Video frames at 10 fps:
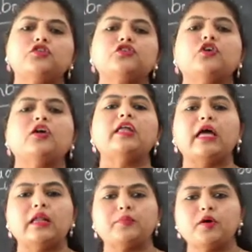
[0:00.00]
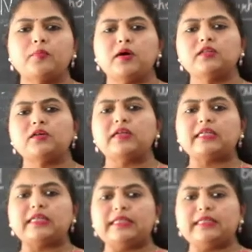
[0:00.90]
Do you all help your mother
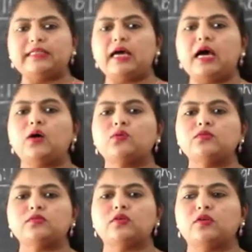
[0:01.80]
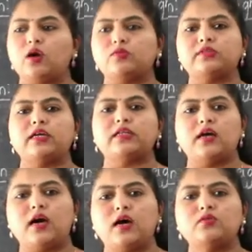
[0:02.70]
while cleaning the house or outside
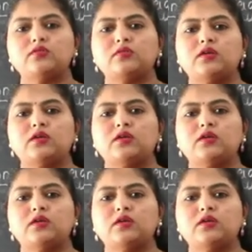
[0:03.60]
the house?